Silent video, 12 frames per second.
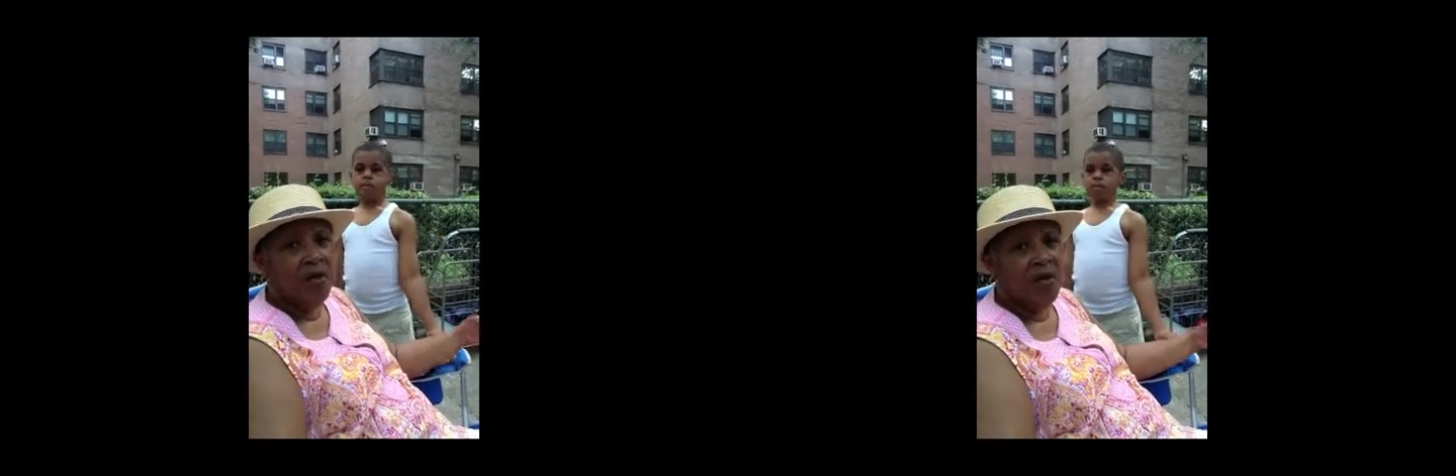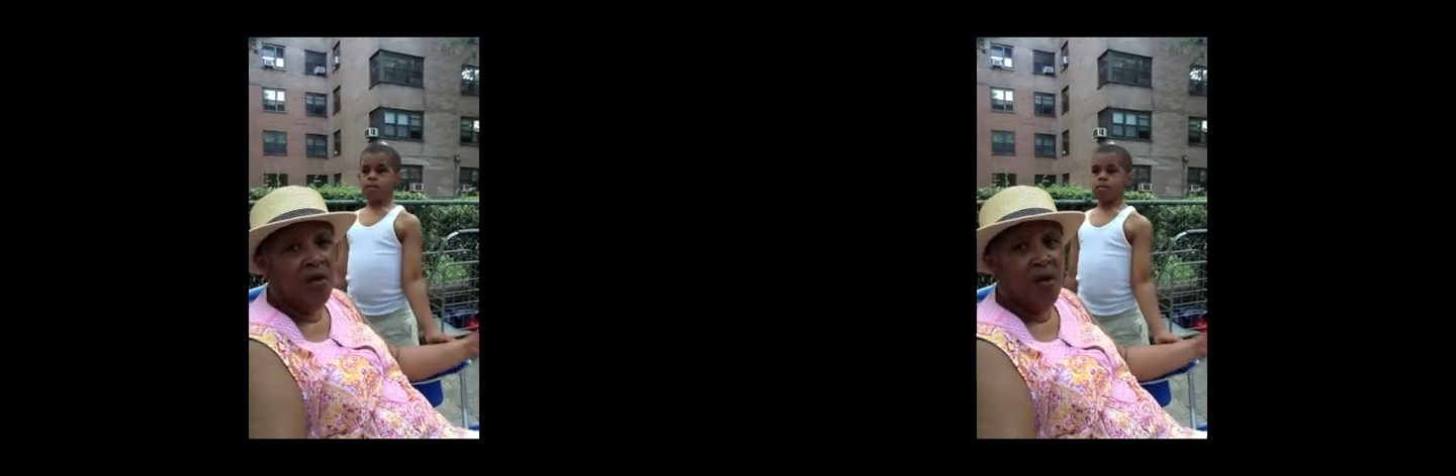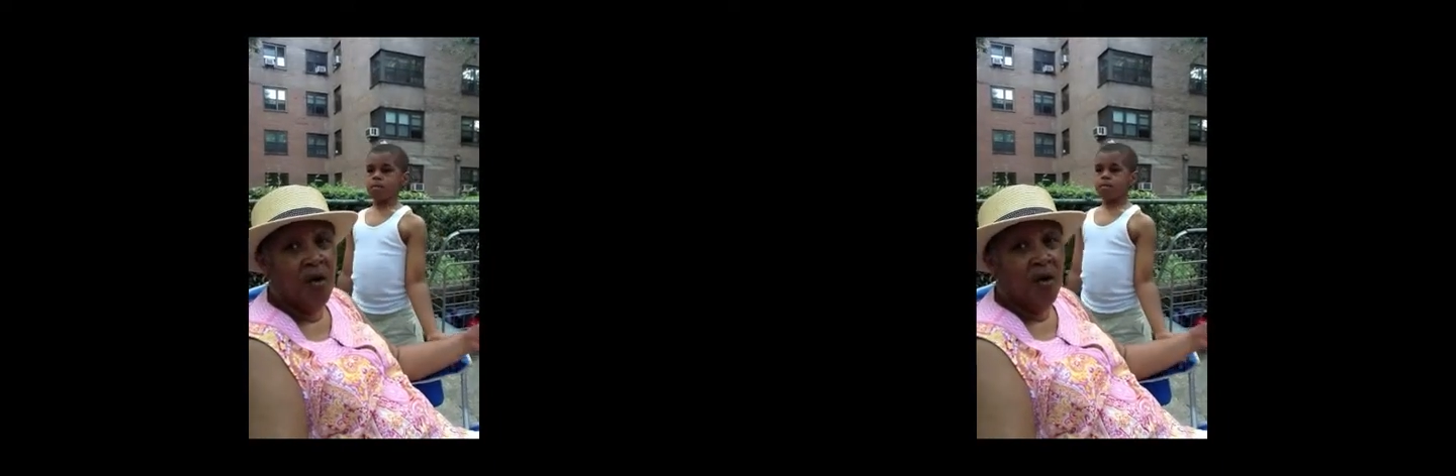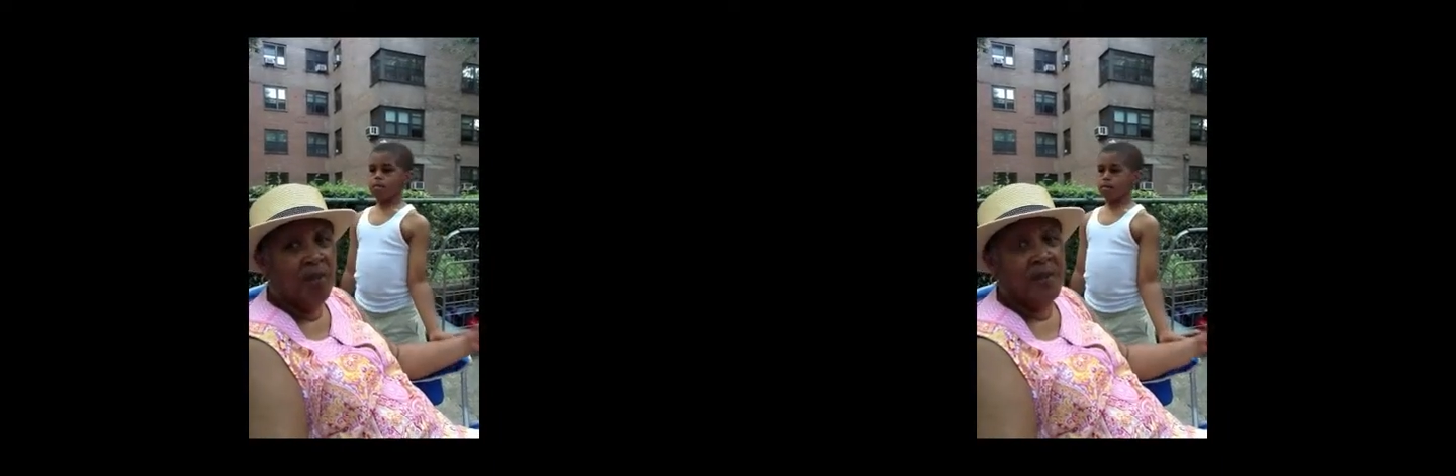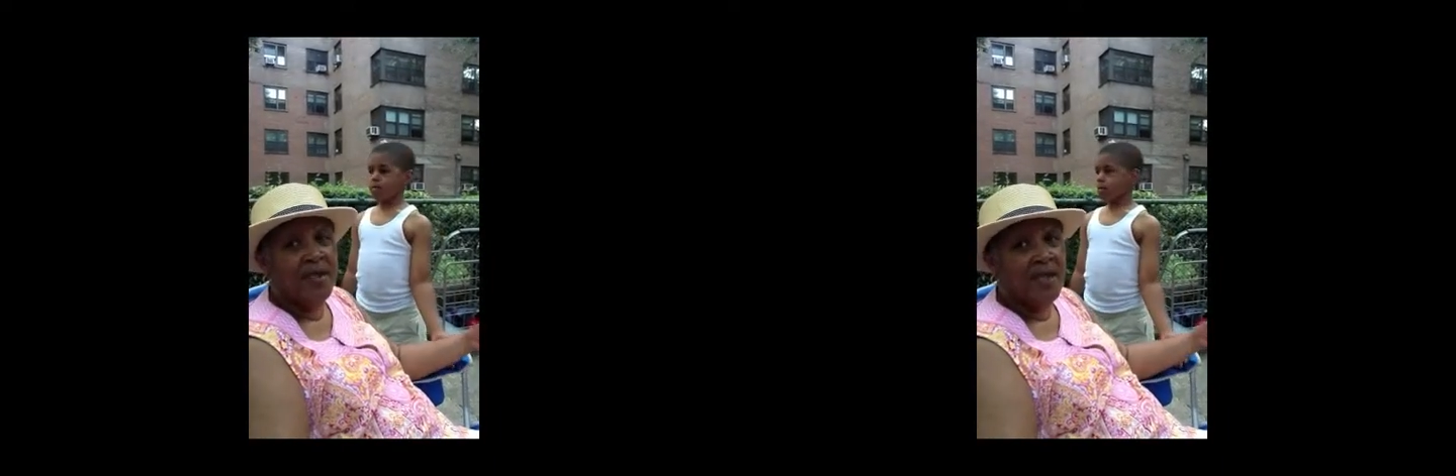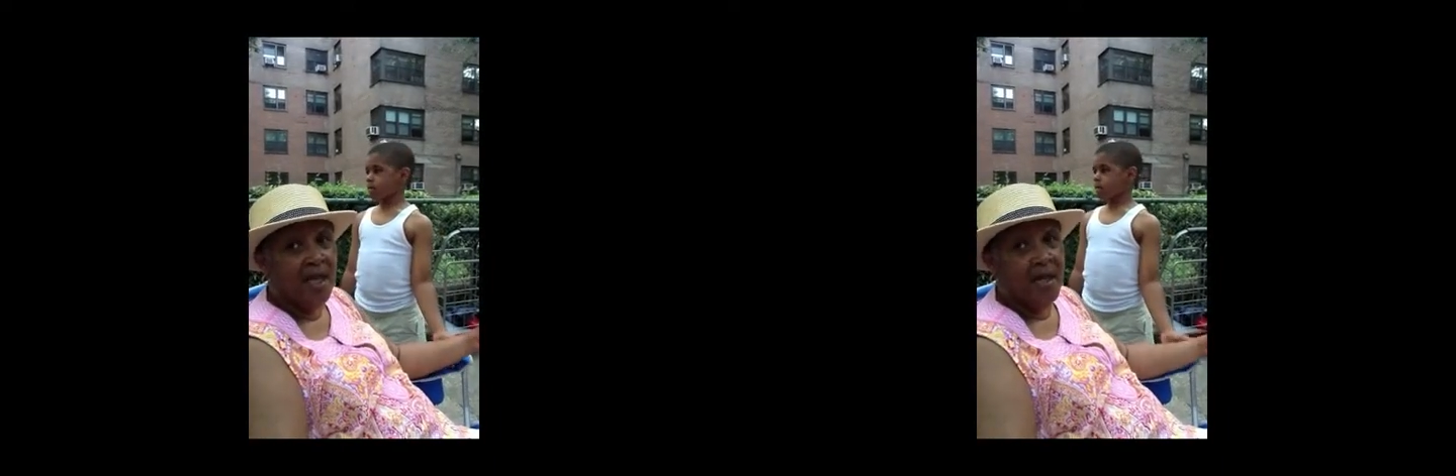world
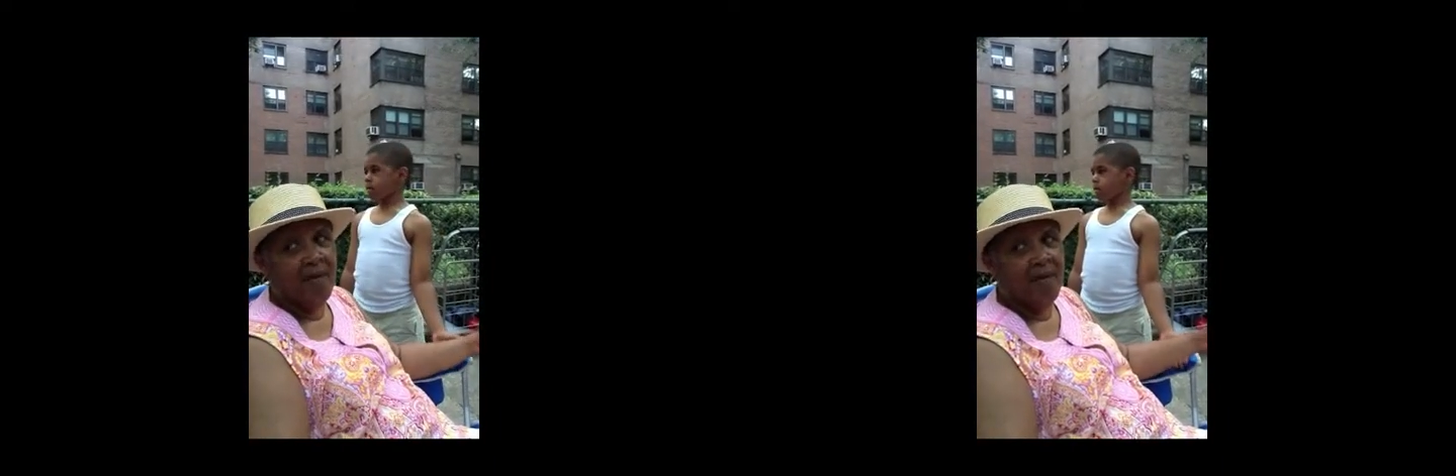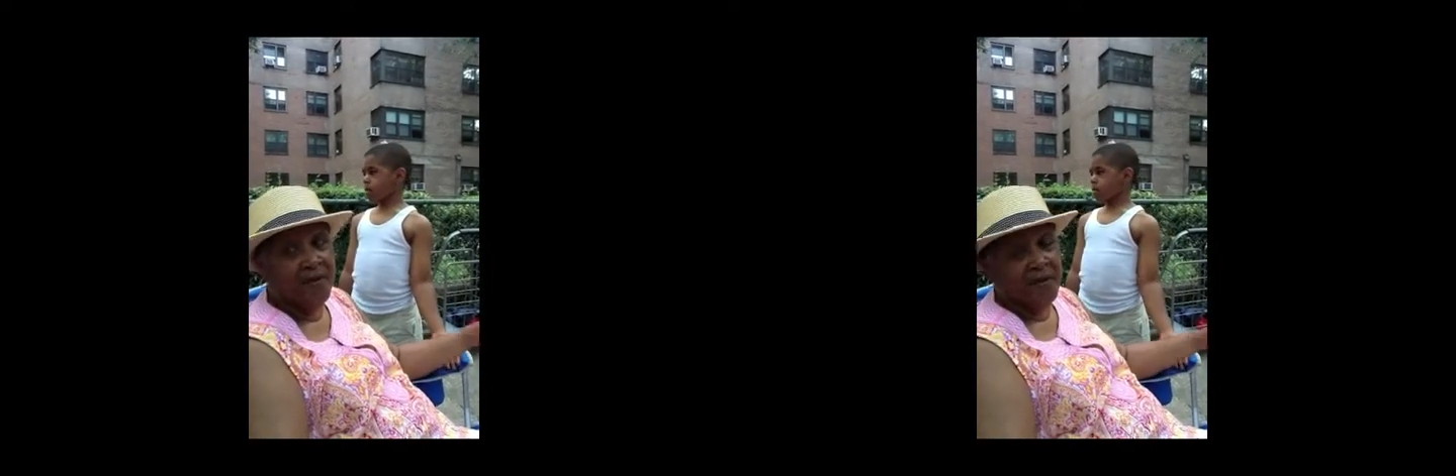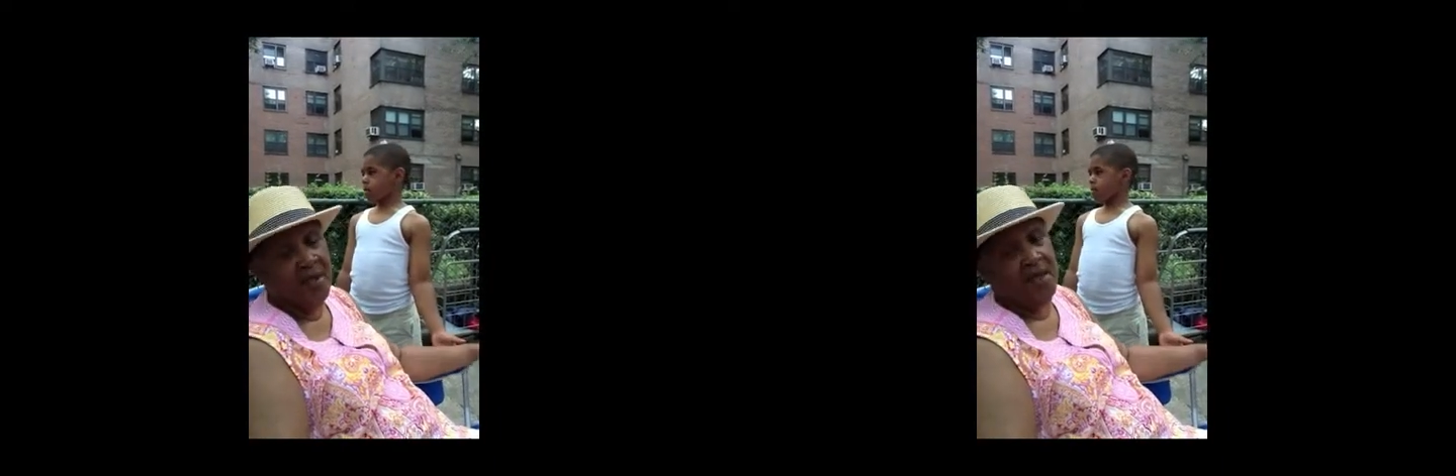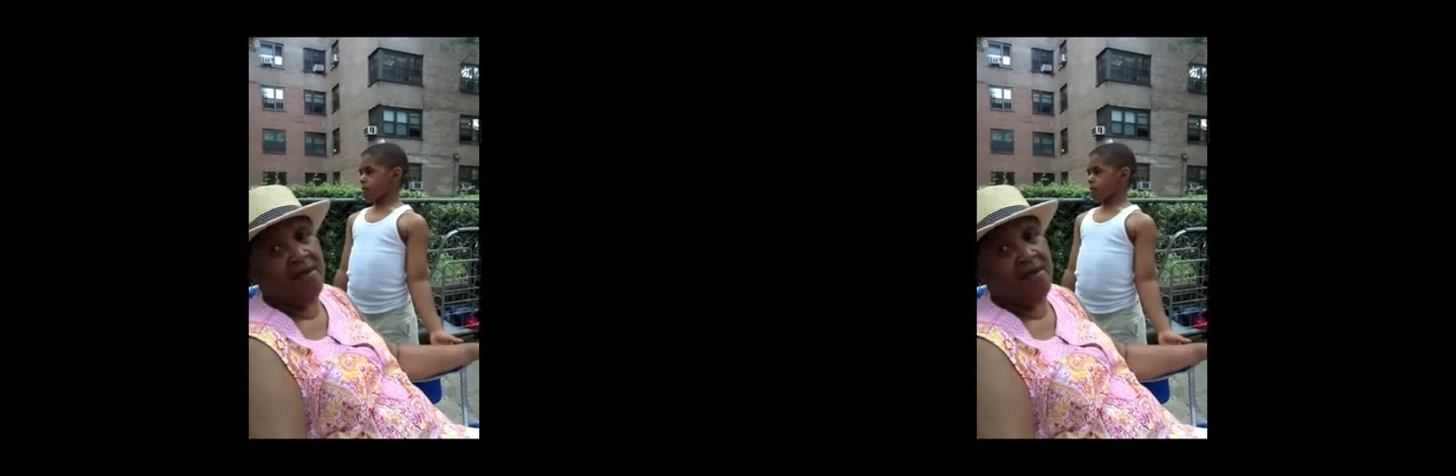opens up for them.